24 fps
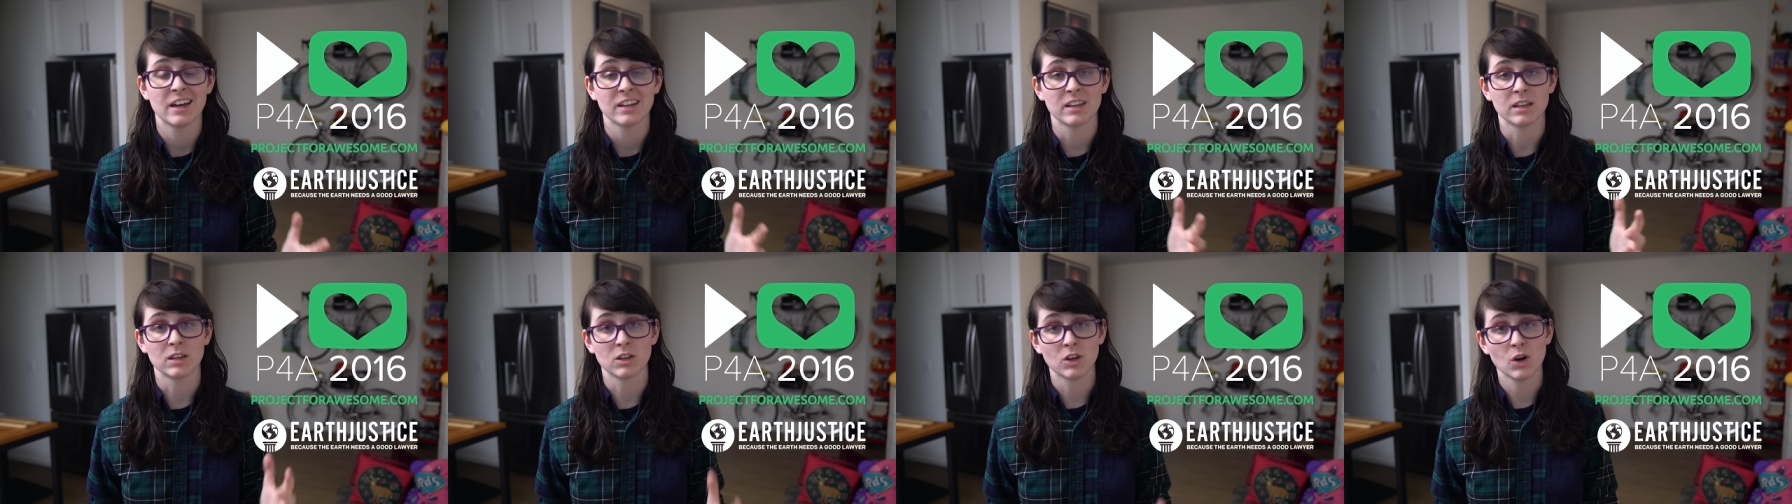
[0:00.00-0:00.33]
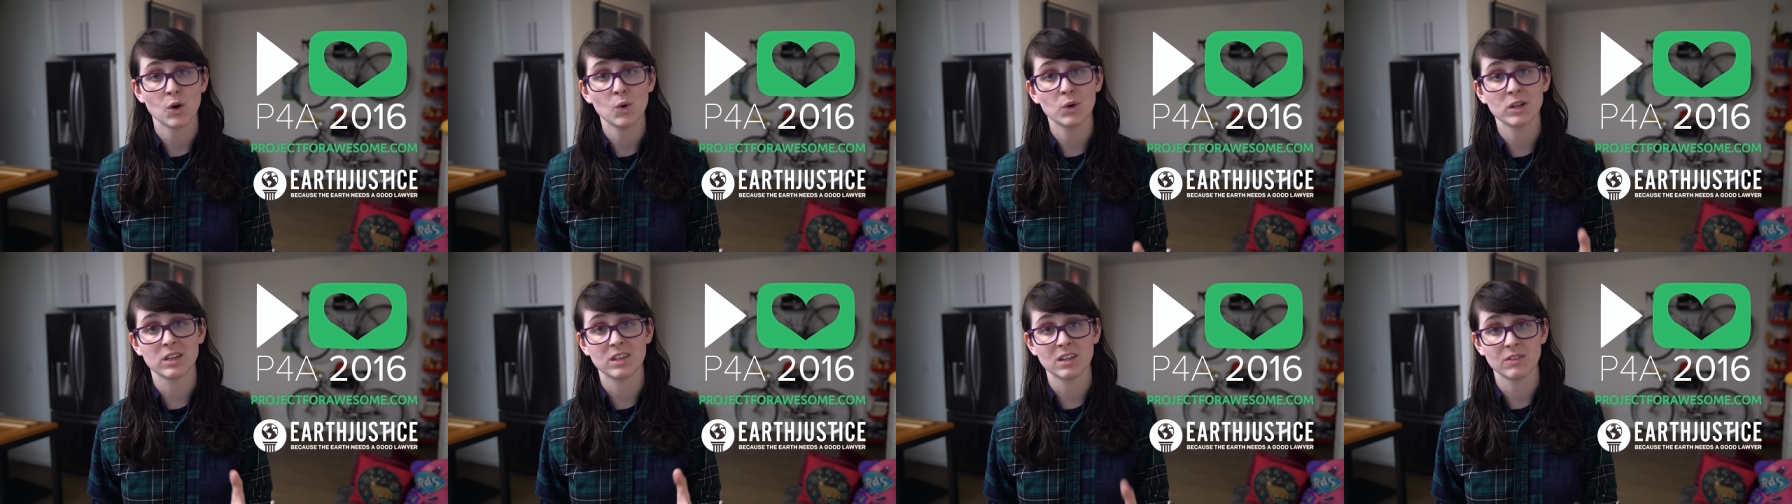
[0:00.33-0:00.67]
can
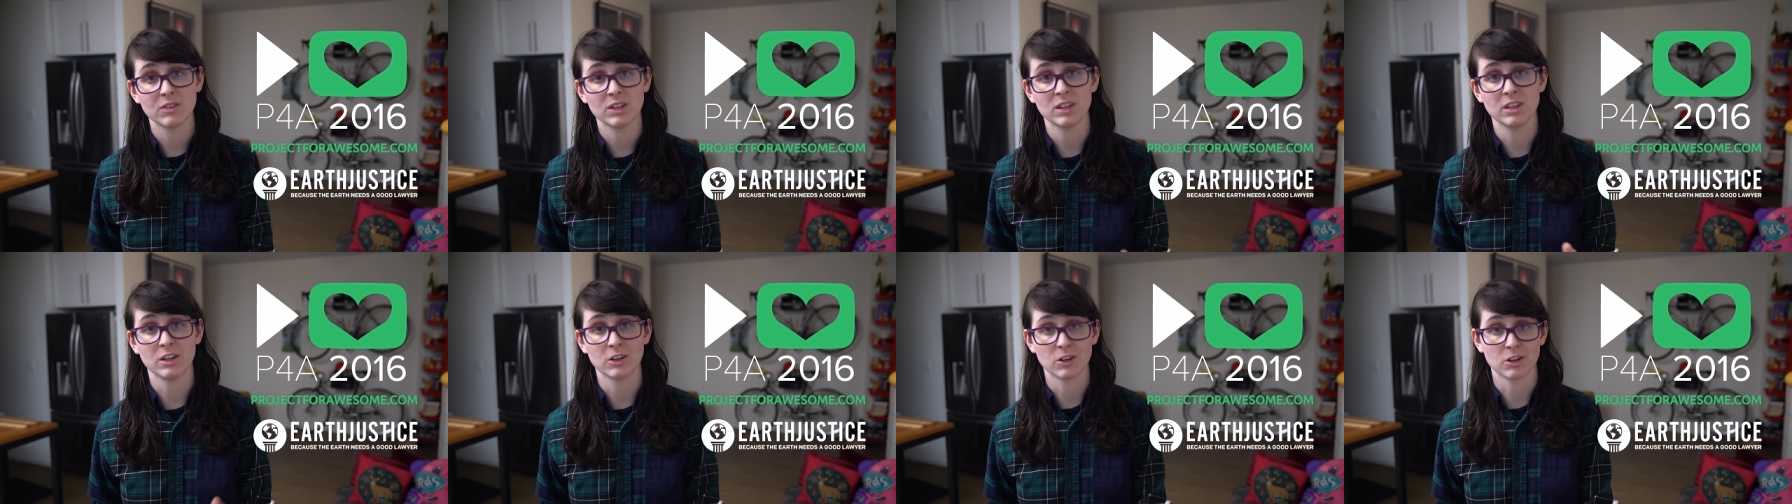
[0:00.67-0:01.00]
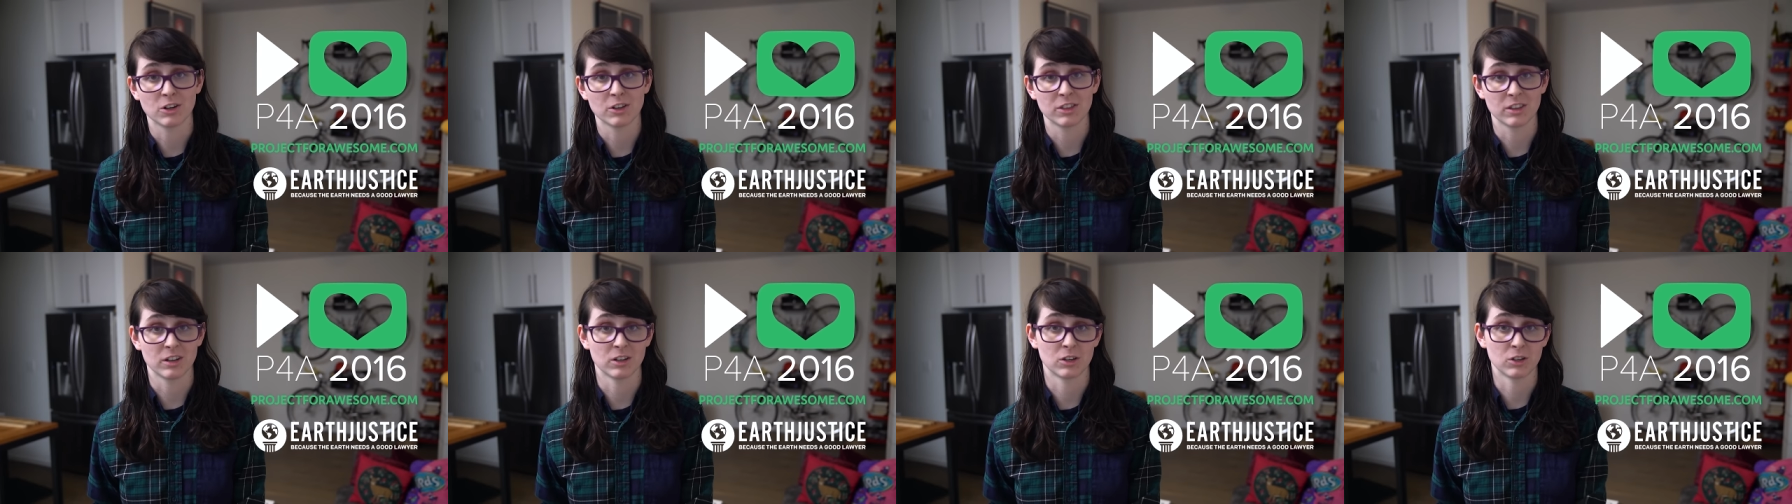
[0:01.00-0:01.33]
go to giving the
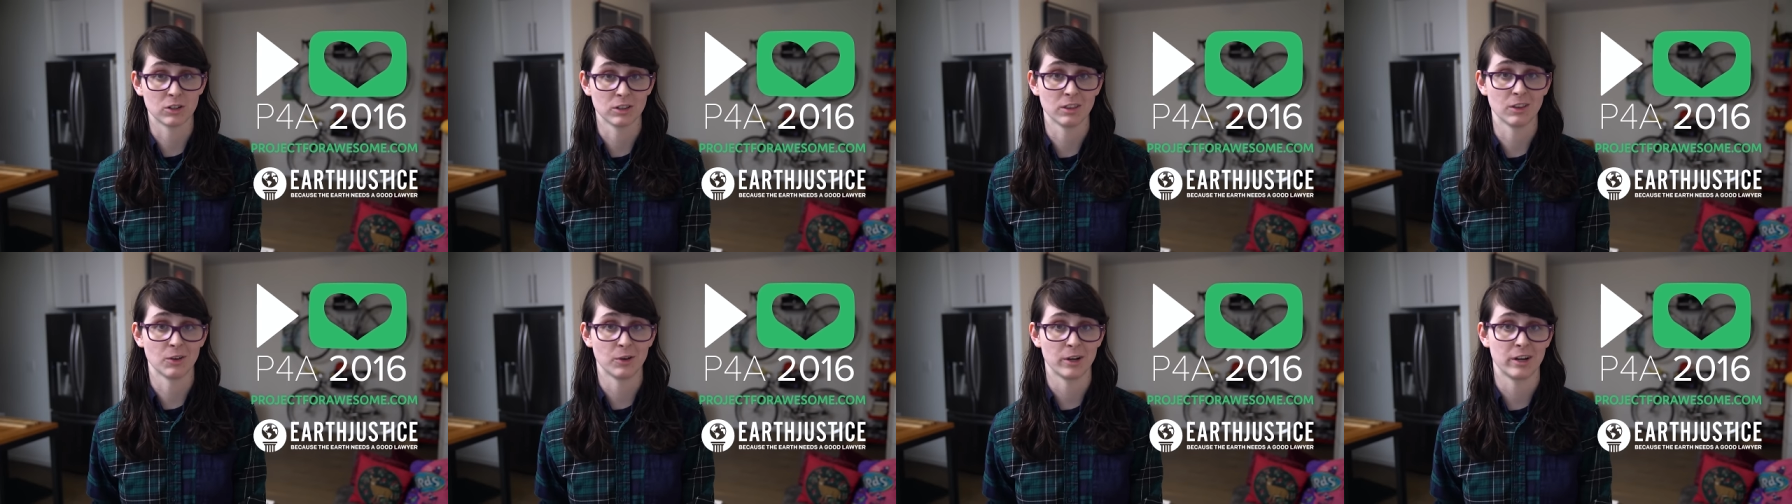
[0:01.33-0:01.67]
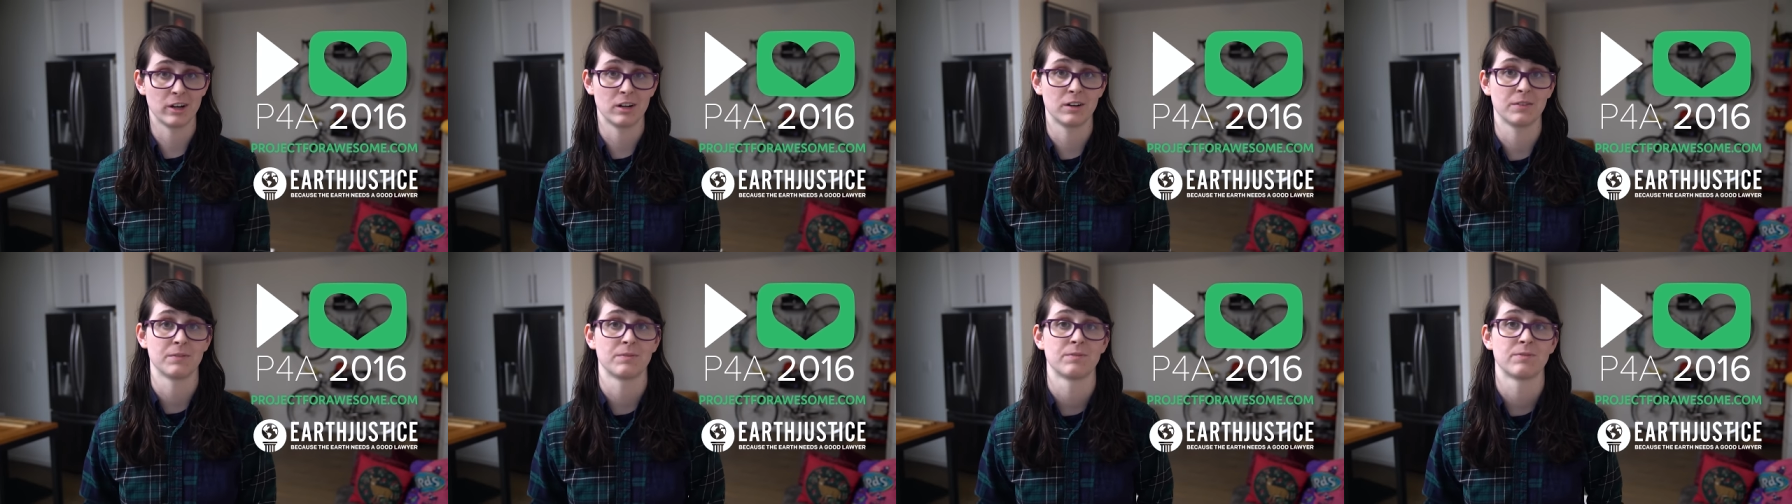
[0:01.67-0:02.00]
Earth a good
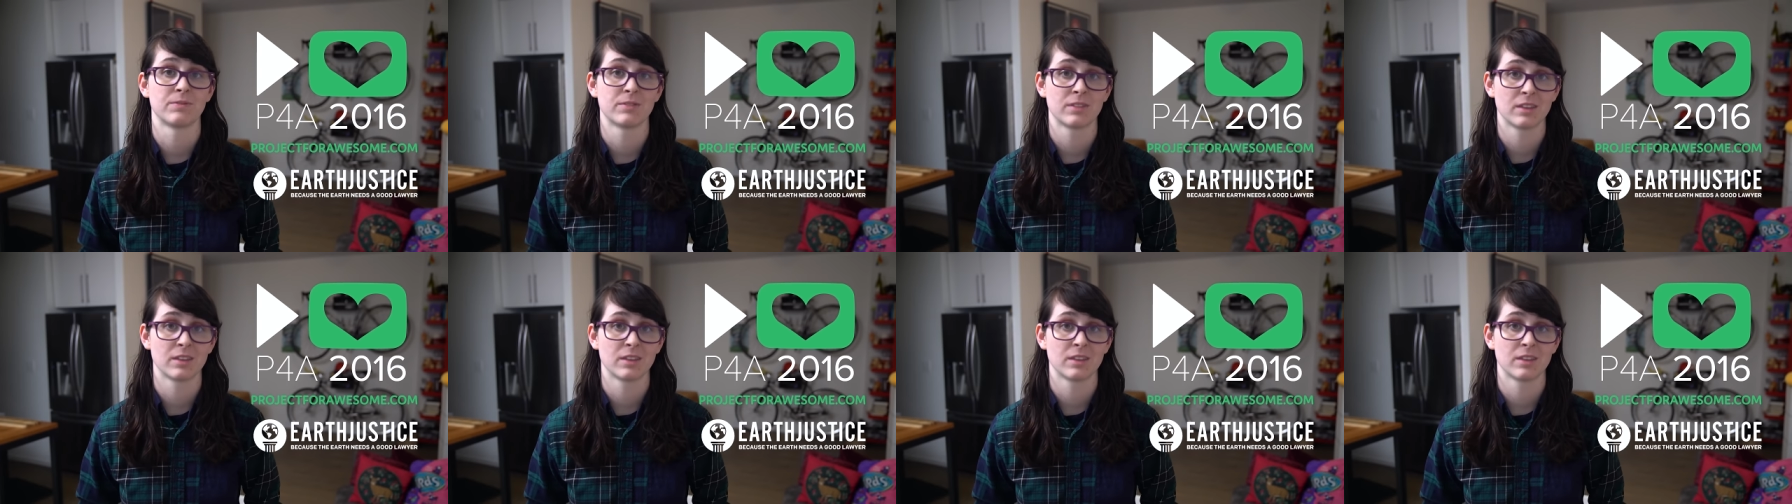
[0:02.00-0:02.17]
lawyer.